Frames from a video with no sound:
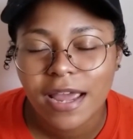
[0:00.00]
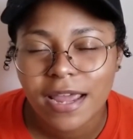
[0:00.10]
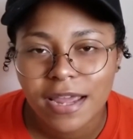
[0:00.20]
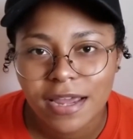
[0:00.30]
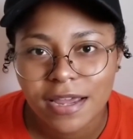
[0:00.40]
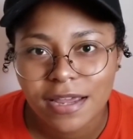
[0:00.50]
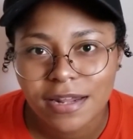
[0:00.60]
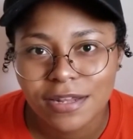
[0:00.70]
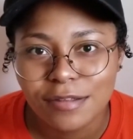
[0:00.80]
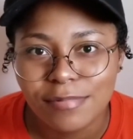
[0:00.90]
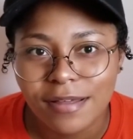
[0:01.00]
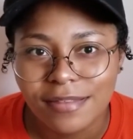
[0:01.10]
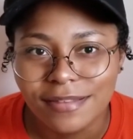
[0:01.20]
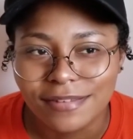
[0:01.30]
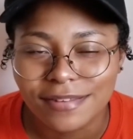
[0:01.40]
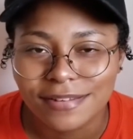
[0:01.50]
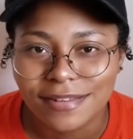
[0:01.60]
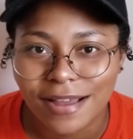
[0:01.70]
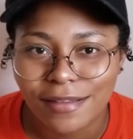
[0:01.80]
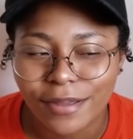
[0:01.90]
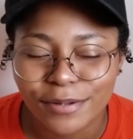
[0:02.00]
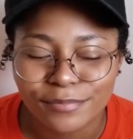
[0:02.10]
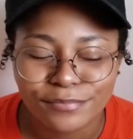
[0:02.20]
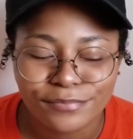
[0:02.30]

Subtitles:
And the mother looks to the side like,